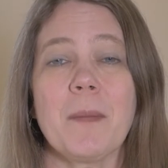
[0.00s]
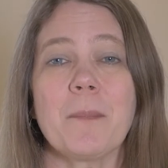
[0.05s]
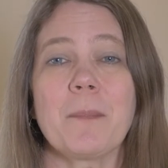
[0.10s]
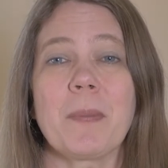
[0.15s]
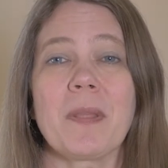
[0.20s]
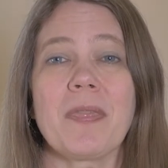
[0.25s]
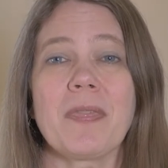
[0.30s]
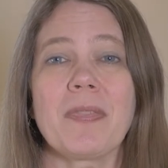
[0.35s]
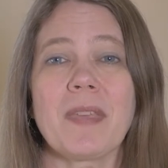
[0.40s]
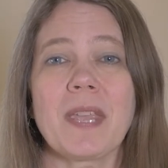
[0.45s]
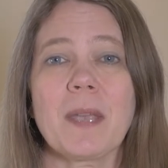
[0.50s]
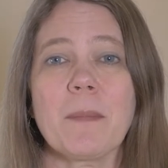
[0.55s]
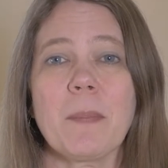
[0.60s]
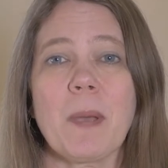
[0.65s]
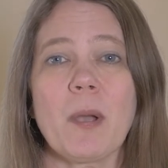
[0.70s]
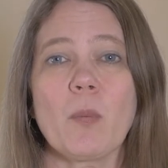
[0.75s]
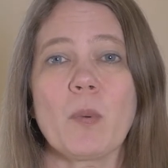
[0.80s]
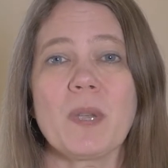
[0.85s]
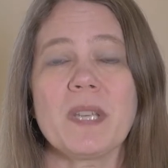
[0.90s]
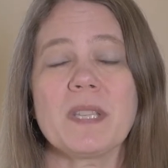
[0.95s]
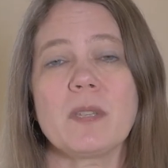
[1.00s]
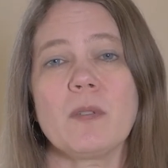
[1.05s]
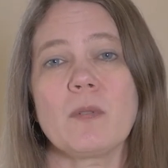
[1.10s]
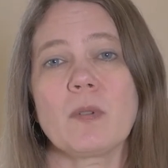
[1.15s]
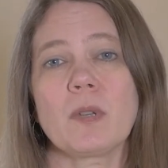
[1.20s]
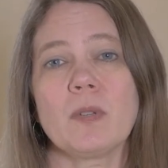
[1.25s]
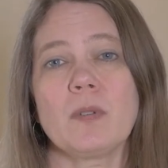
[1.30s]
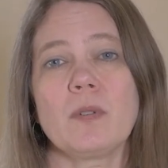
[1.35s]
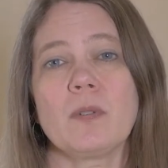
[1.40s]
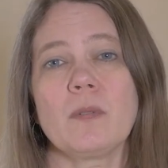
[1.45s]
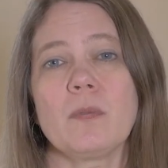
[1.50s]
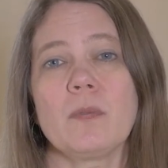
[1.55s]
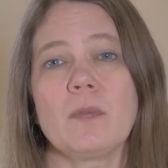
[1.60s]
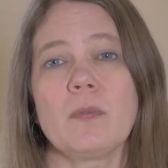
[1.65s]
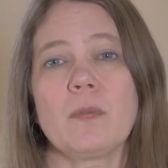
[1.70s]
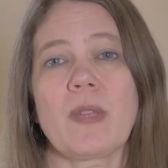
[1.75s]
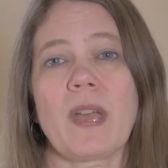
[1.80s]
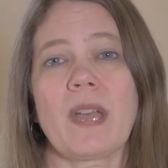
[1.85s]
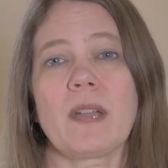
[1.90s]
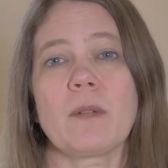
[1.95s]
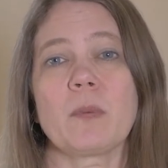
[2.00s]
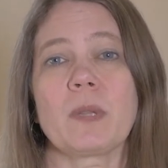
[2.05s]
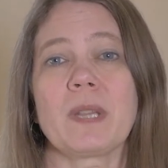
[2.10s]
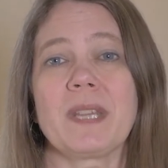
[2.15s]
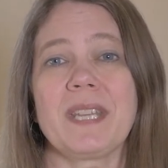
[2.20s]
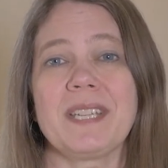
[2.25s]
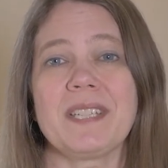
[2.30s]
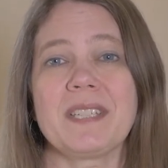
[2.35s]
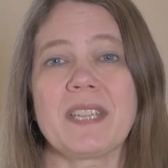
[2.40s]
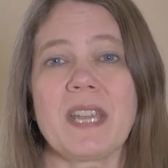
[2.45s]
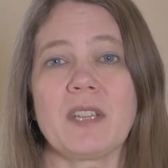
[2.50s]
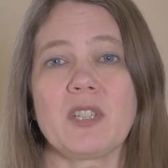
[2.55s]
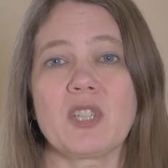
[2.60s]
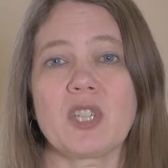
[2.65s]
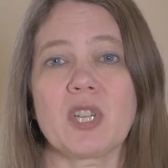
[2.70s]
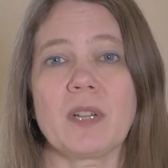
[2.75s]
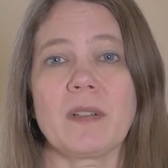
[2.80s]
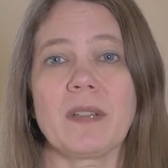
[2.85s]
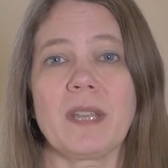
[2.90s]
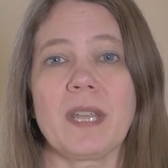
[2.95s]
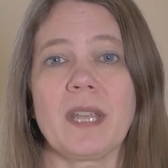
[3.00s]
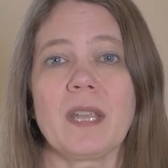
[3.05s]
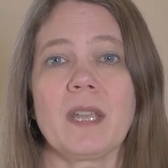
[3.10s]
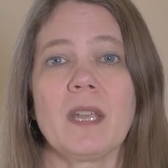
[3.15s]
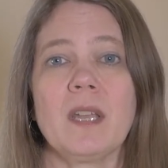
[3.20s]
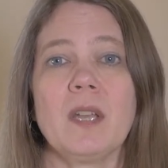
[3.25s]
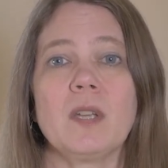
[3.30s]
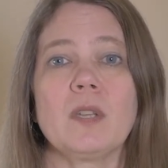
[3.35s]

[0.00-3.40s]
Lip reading: But think about ways you can do that really intentionally.